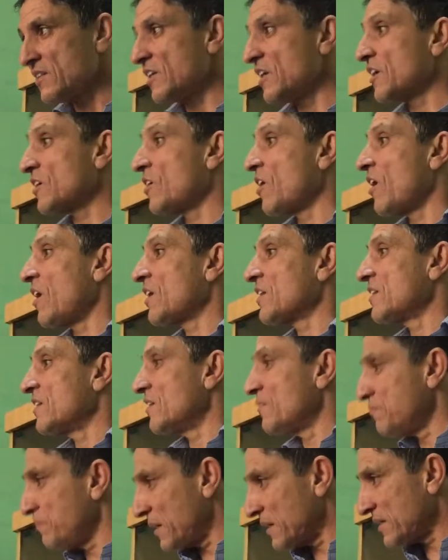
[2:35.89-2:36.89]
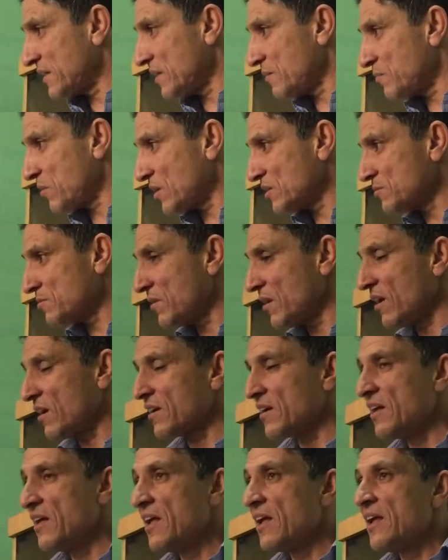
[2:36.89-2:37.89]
they call left bundle branch block.